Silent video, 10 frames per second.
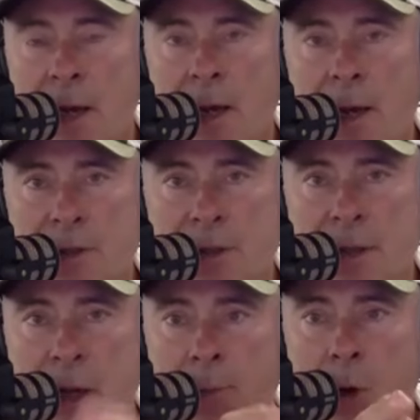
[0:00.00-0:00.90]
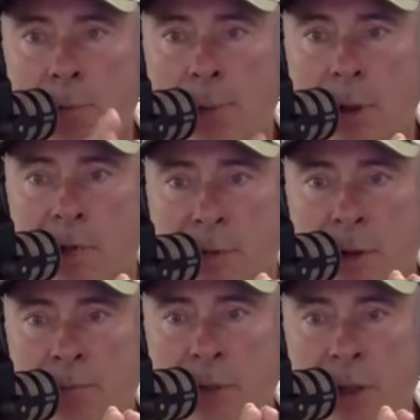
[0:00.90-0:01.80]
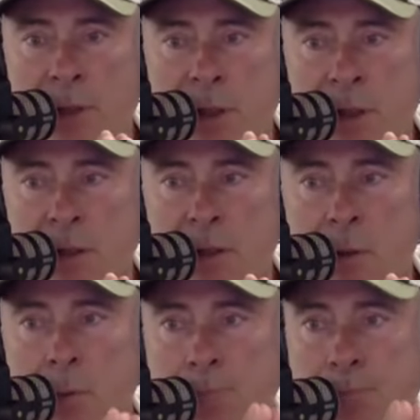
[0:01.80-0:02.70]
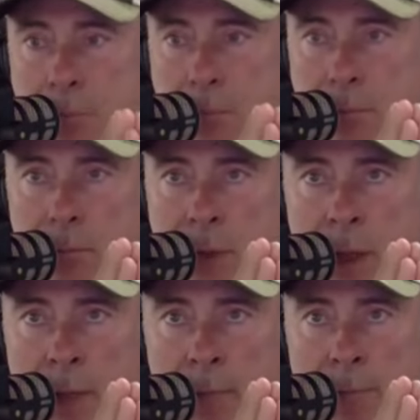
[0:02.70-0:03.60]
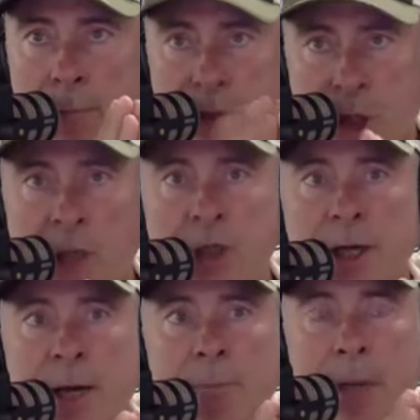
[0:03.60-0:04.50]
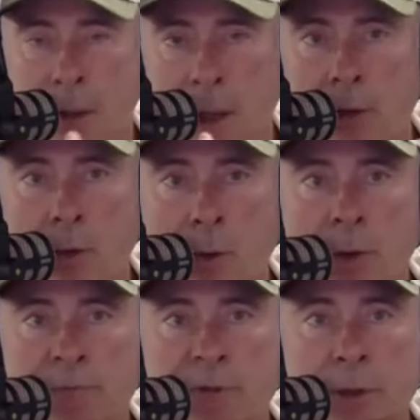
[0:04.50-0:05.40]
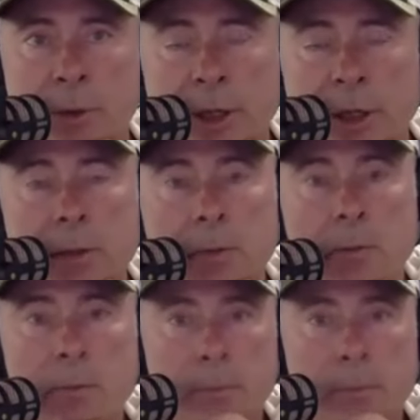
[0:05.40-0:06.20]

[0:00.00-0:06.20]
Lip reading: As I say, I'm not a believer in sitting still. They're changing it up, and good on them for doing it.